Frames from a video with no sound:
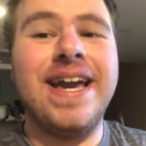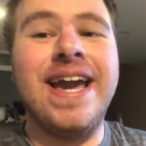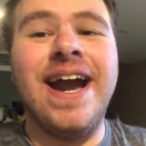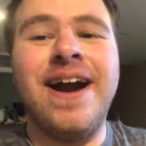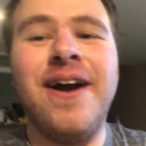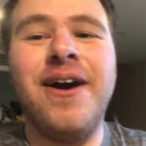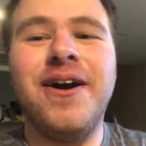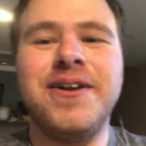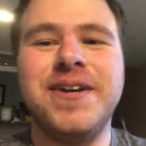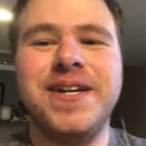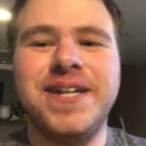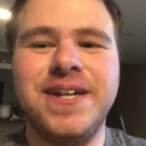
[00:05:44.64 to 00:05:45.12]

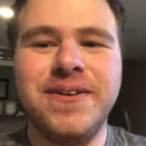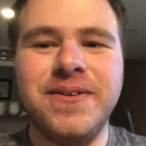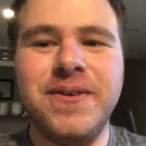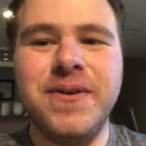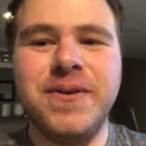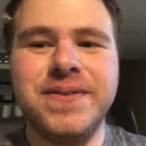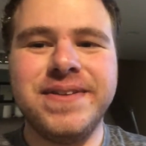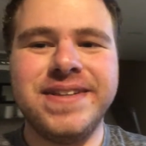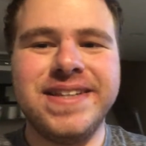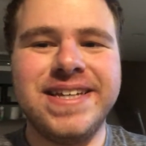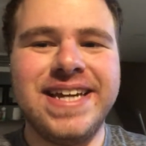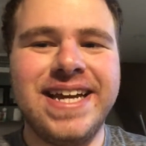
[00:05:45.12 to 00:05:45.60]
cardio
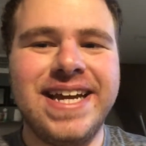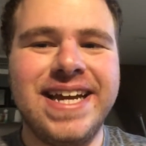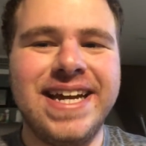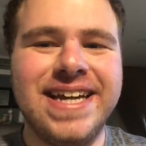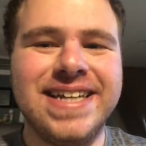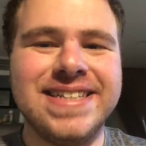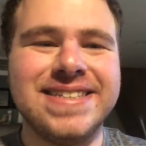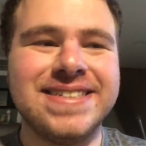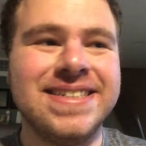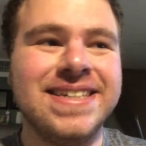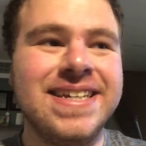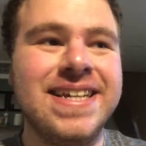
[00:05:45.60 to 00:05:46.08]
only
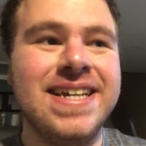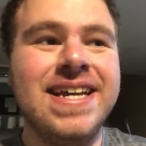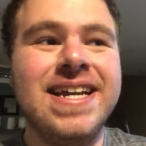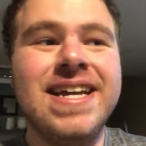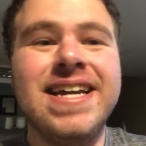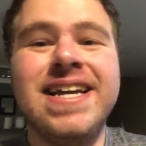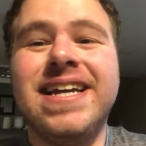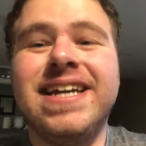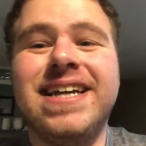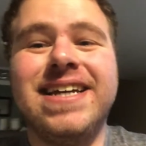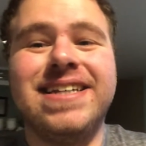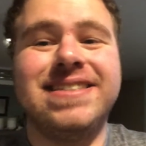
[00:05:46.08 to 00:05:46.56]
ass
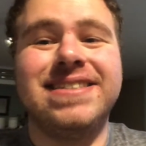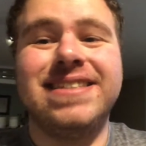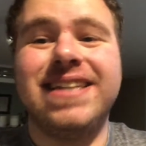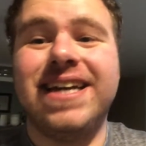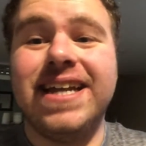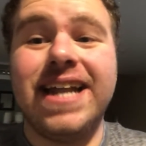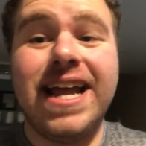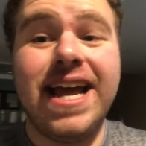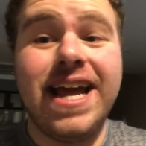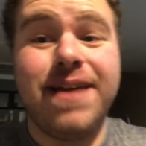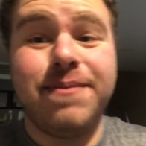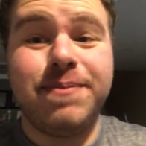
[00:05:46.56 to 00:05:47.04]
is
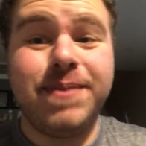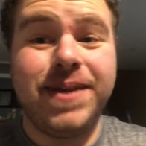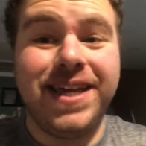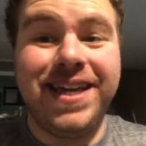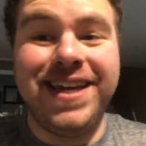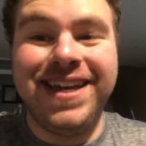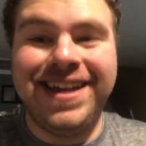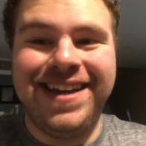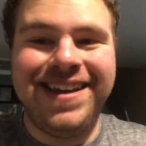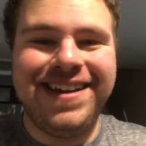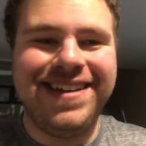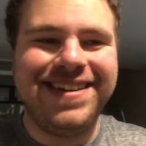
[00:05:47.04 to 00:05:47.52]
not happy.
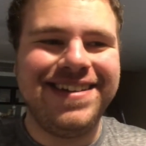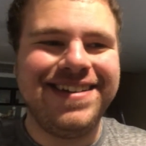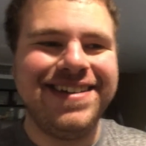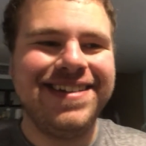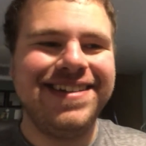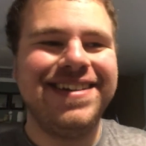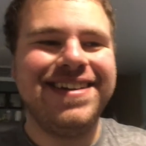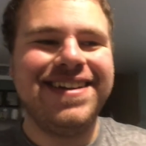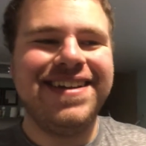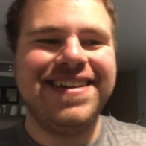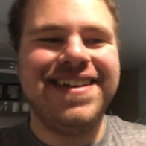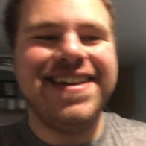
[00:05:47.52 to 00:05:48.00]

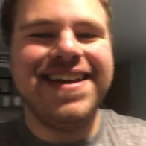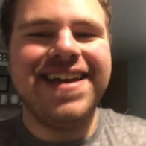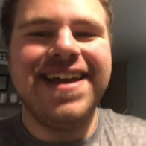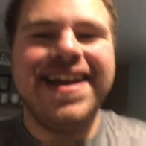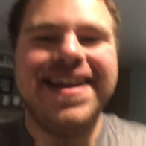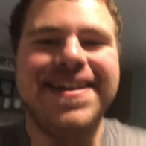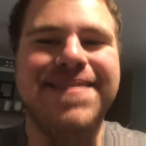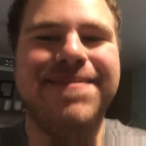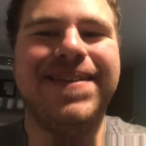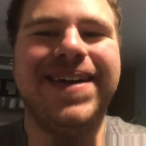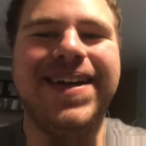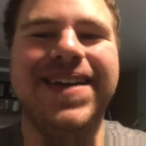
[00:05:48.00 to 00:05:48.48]

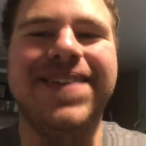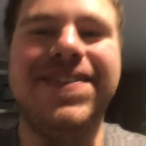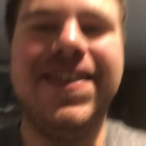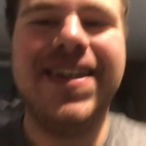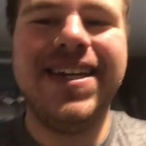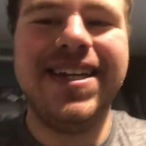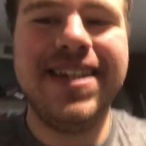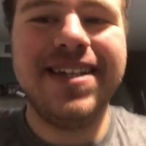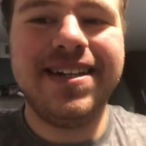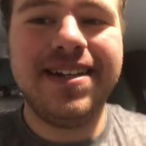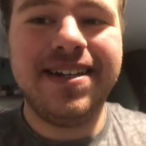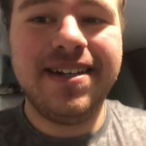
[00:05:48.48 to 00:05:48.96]
my
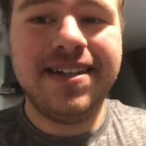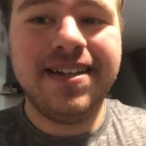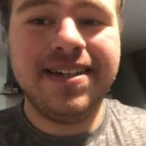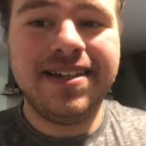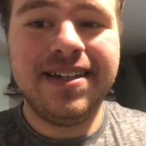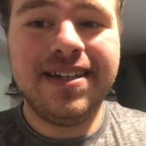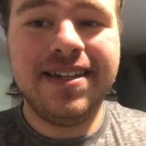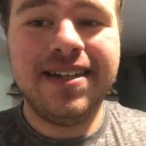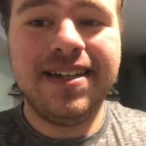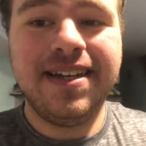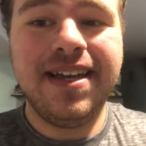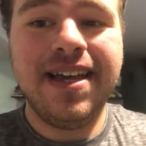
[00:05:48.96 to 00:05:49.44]
feet,
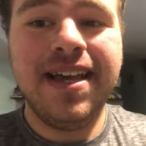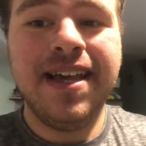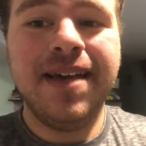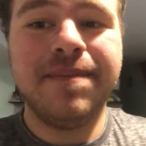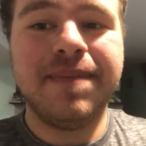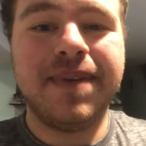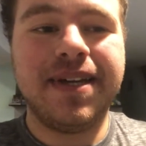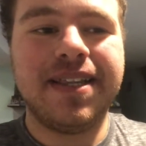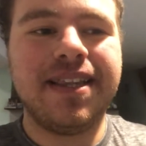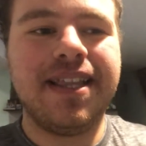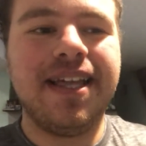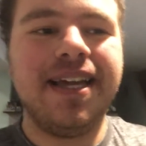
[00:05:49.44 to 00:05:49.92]

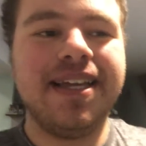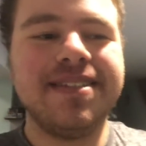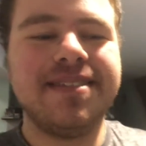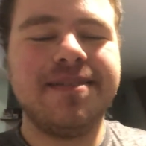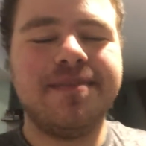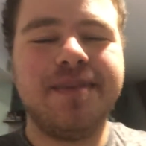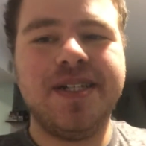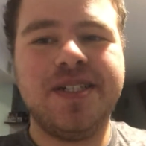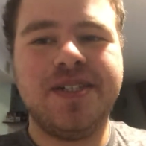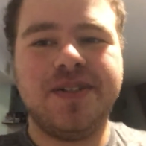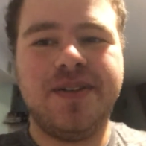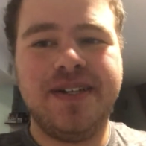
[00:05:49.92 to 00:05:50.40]
my legs,
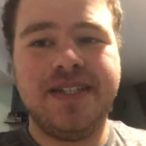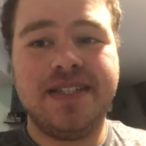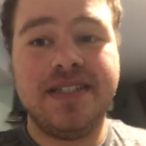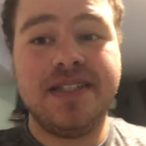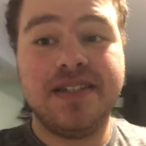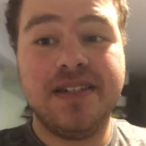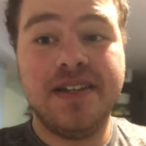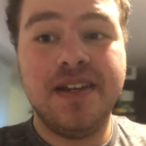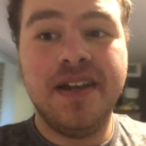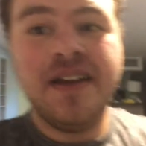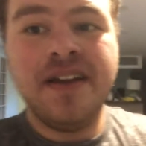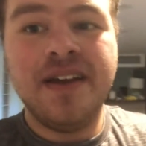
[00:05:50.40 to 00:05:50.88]
and my
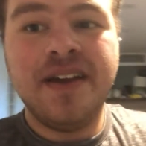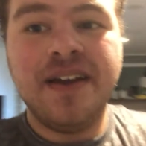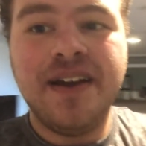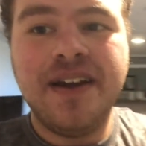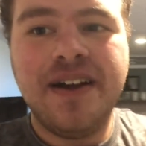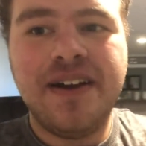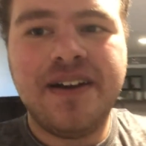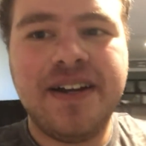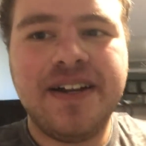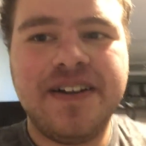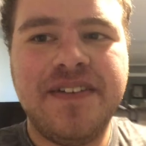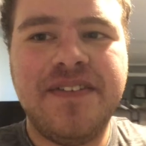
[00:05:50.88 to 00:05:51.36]
joints
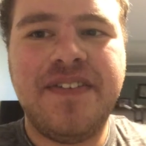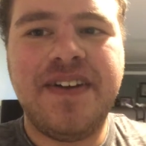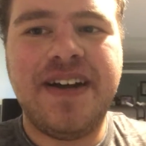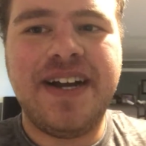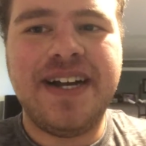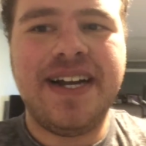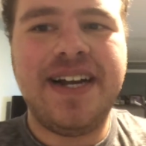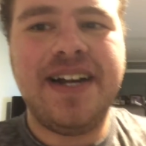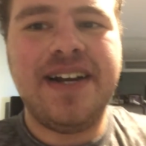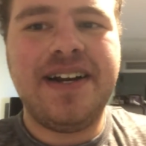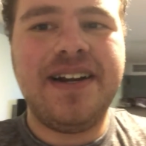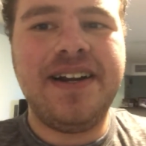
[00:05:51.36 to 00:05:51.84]
are on
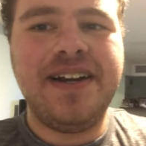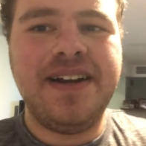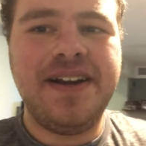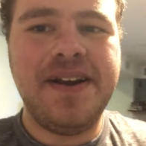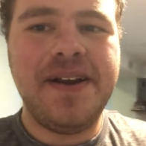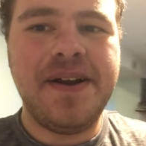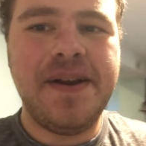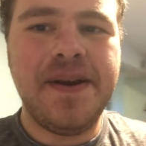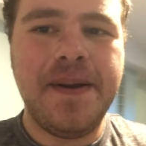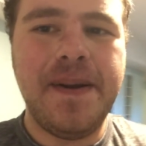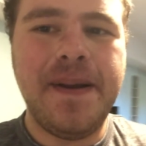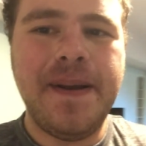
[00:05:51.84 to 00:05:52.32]
fire.
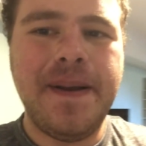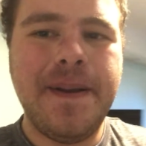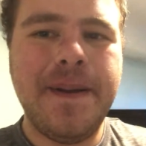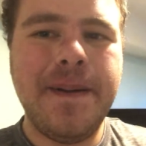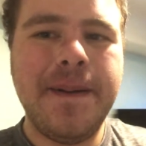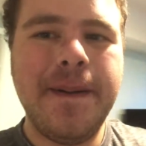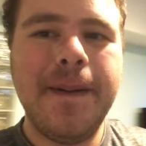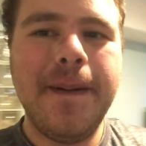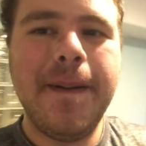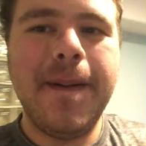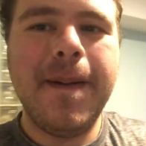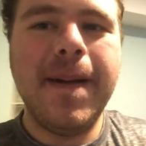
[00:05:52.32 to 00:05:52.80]

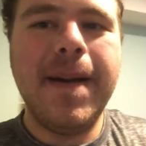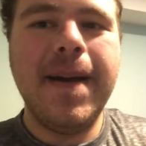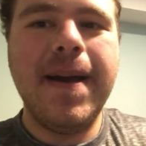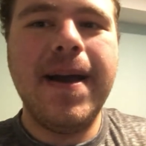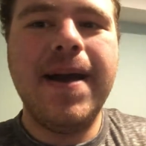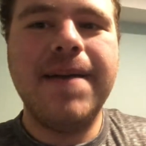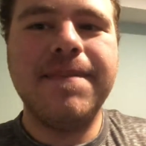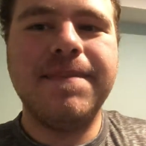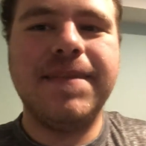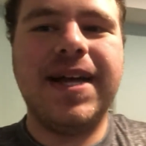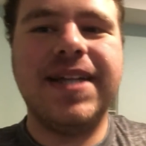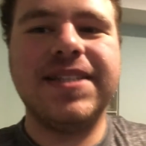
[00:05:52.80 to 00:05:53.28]

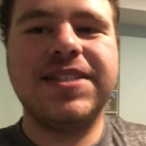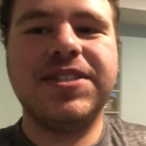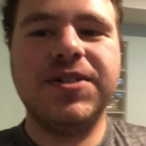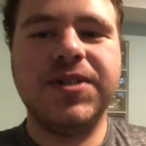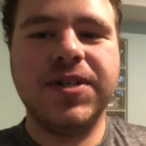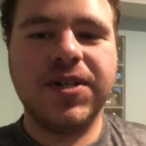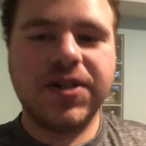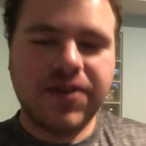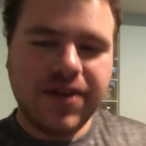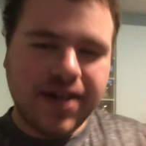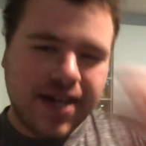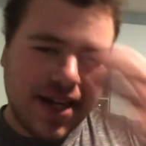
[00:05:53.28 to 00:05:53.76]
Not
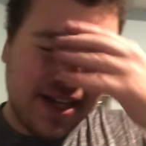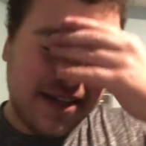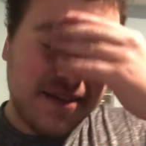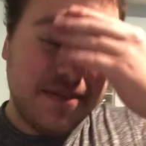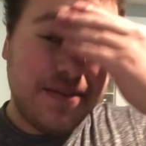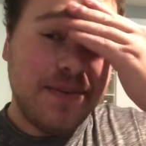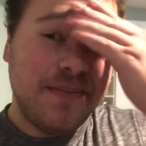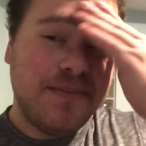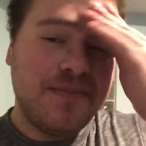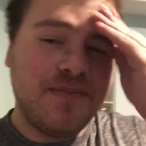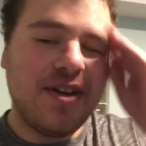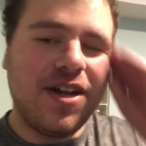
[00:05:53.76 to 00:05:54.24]
doing great
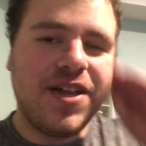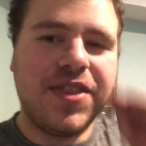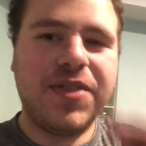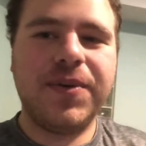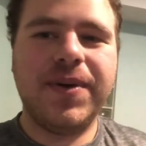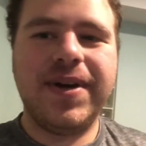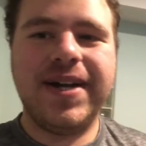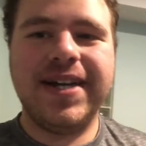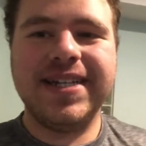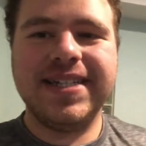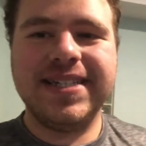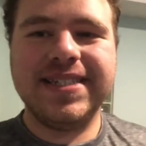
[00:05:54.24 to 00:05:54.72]
breath
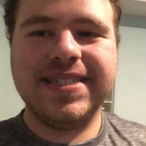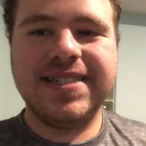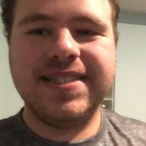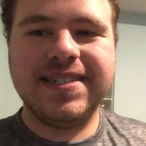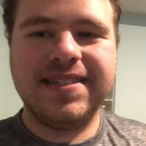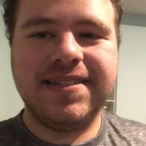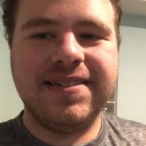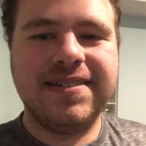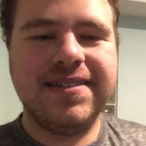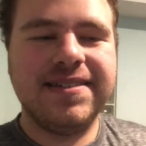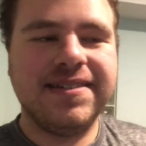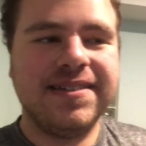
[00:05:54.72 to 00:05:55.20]
wise,